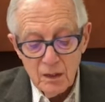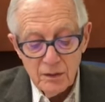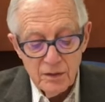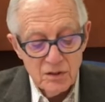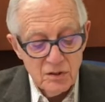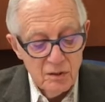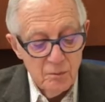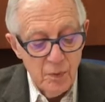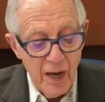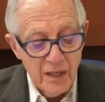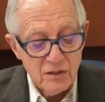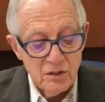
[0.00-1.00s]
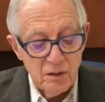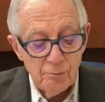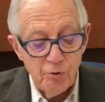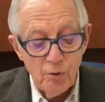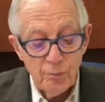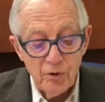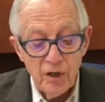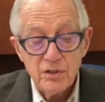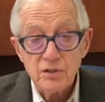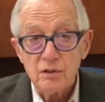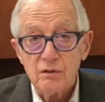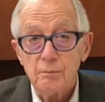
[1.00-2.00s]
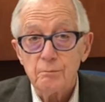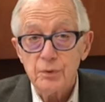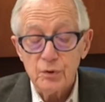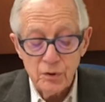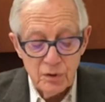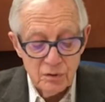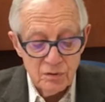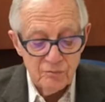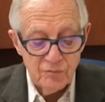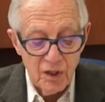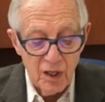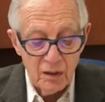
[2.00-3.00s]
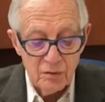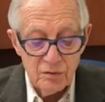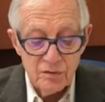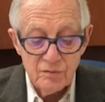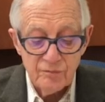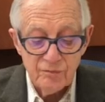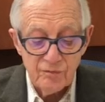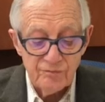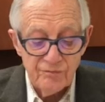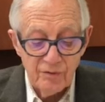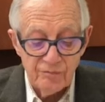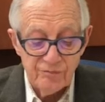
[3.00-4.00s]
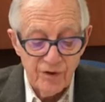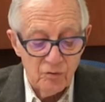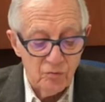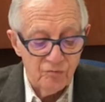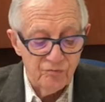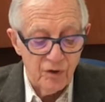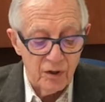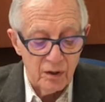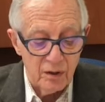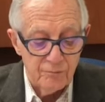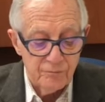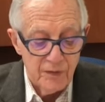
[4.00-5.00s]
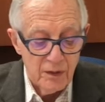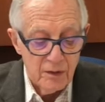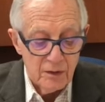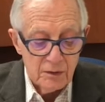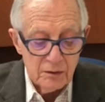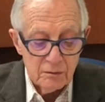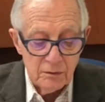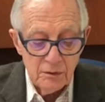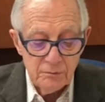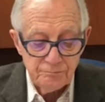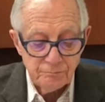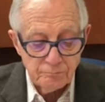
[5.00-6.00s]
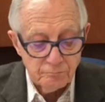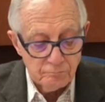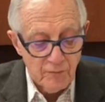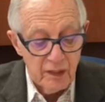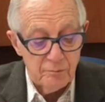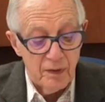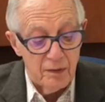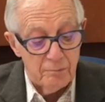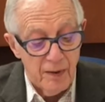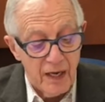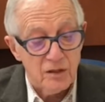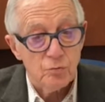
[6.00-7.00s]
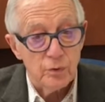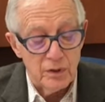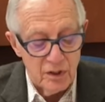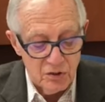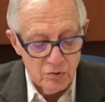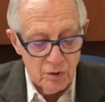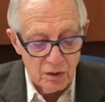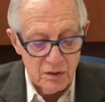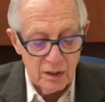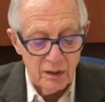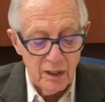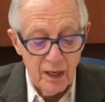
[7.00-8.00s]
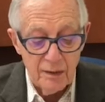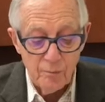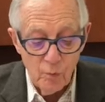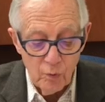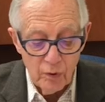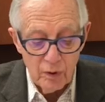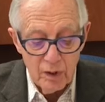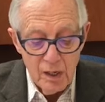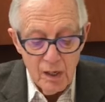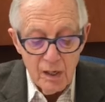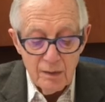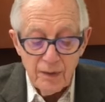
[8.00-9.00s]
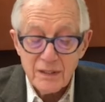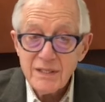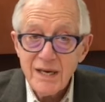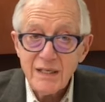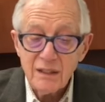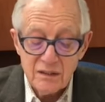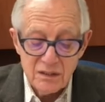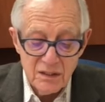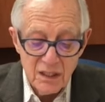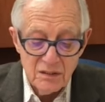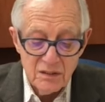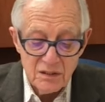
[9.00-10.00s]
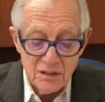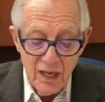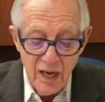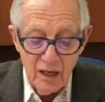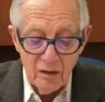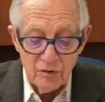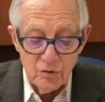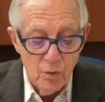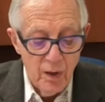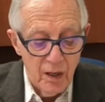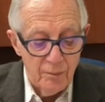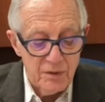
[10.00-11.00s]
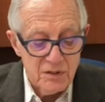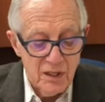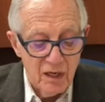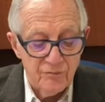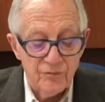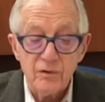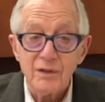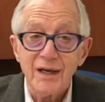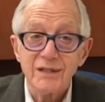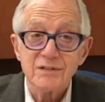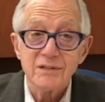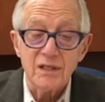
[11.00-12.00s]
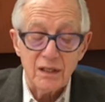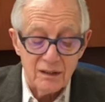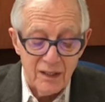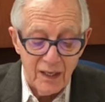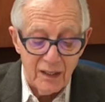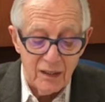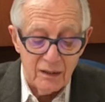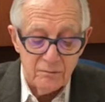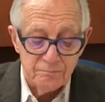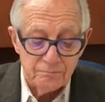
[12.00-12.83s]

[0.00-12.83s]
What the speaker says: This impacts the appropriation of billions of dollars of federal funding. It impacts redistricting and more. By taking the census now, you help us out for the next decade.